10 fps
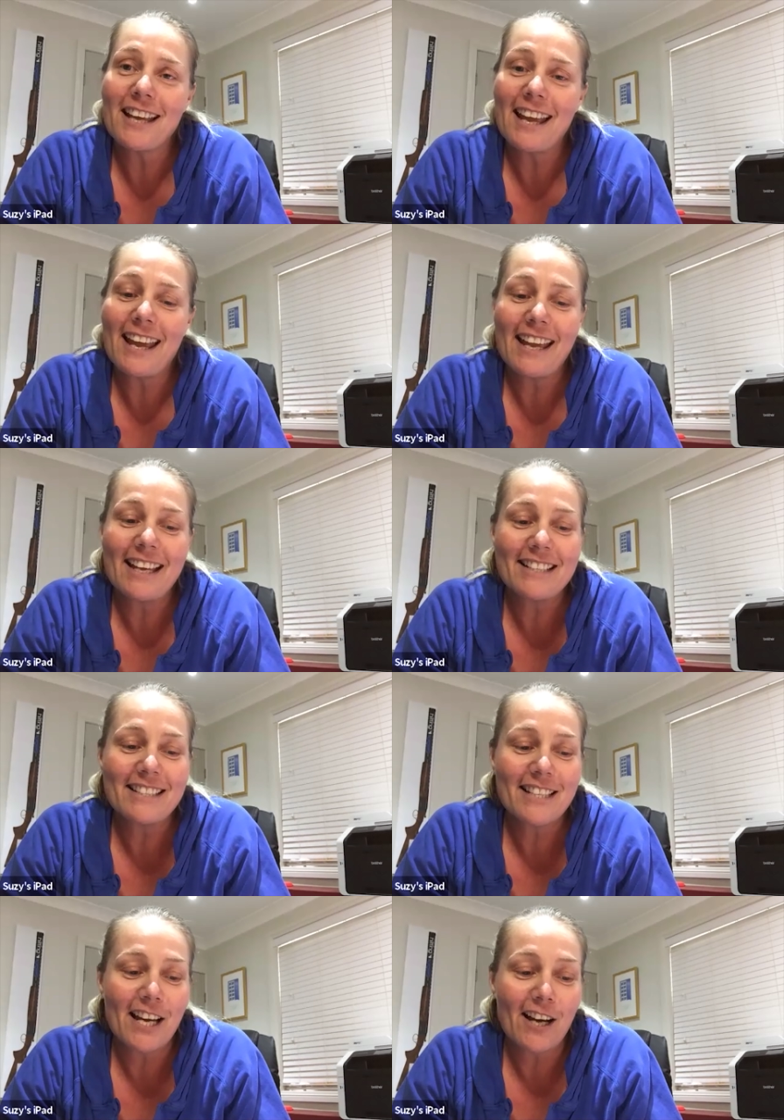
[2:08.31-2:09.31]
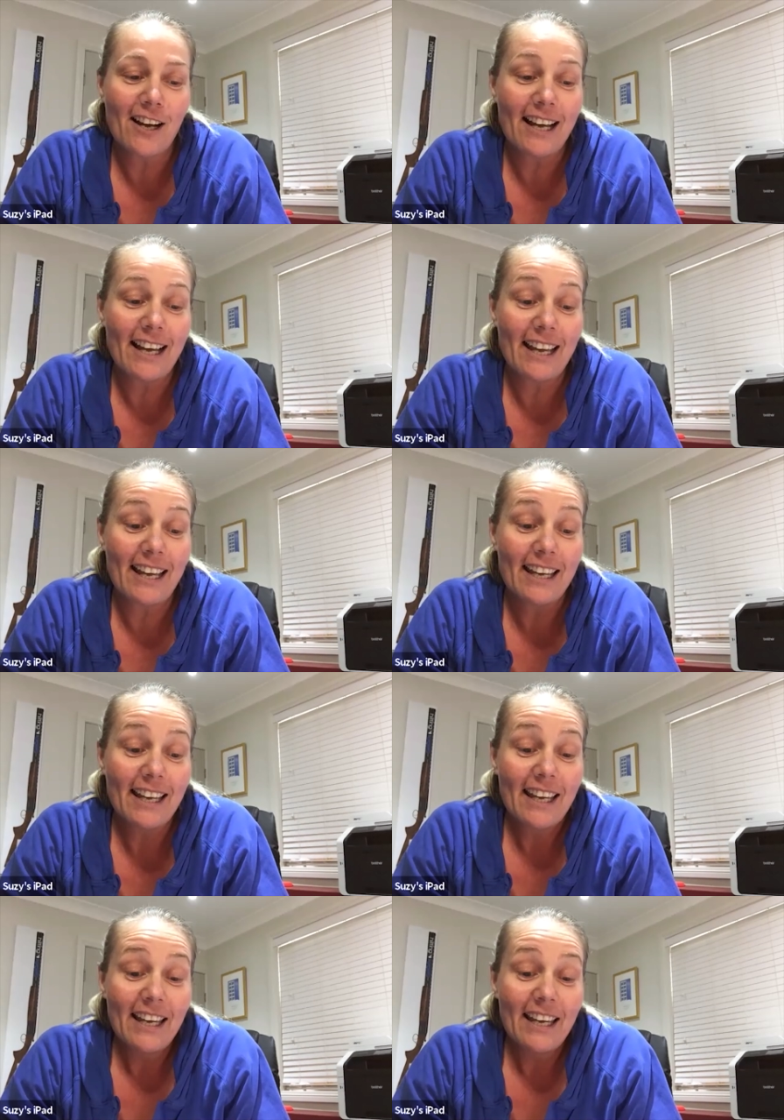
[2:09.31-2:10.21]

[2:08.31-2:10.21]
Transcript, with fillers: and I